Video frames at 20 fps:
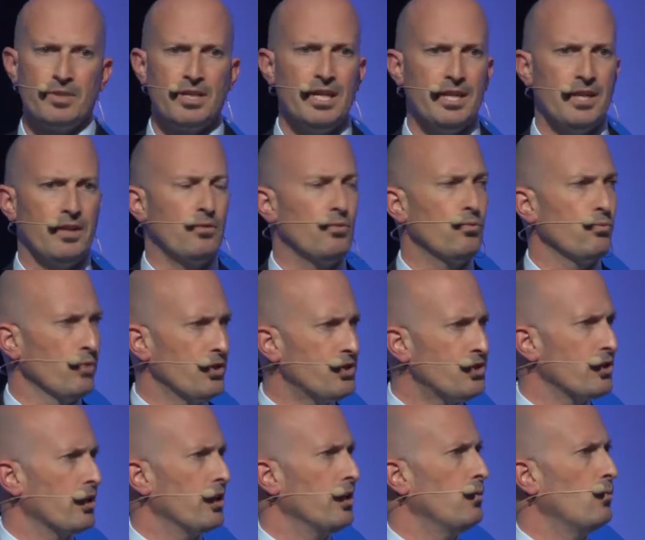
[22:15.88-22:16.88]
getting
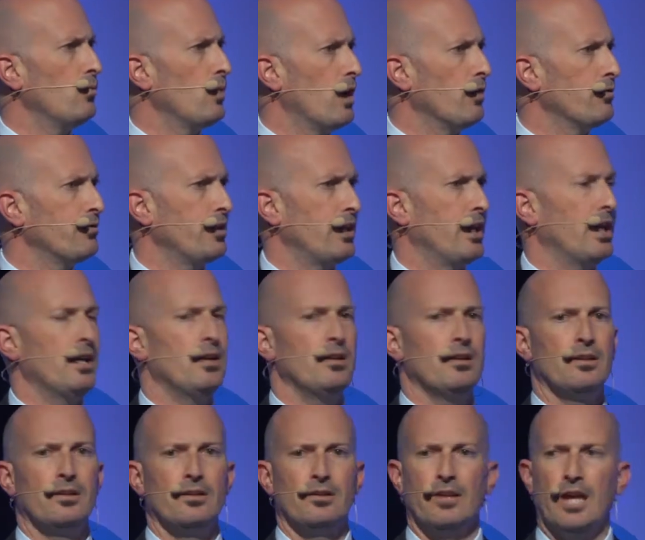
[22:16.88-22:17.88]
richer, wealthier,
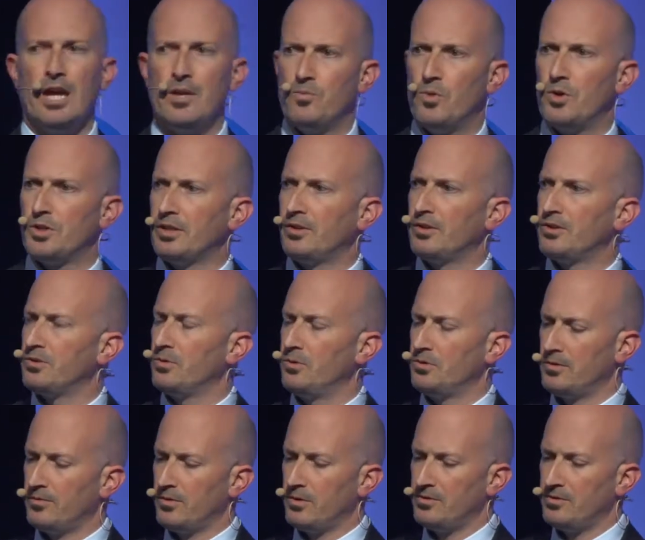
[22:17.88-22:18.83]
and wanting the sorts of